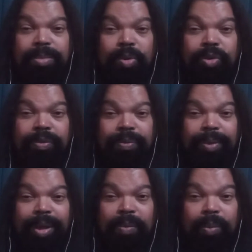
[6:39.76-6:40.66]
Mostly from,
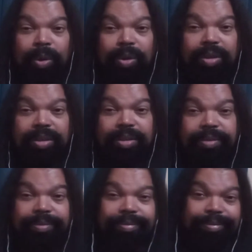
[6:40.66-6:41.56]
like, work.
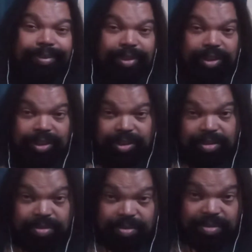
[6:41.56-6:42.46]
And just
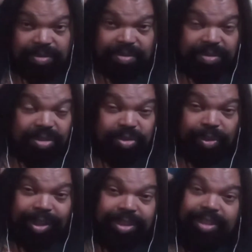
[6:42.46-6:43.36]

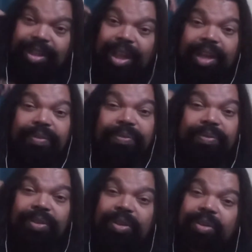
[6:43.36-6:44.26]
stress and life,
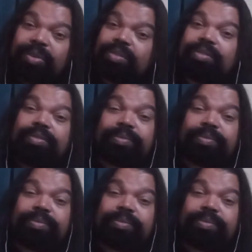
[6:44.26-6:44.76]
you know.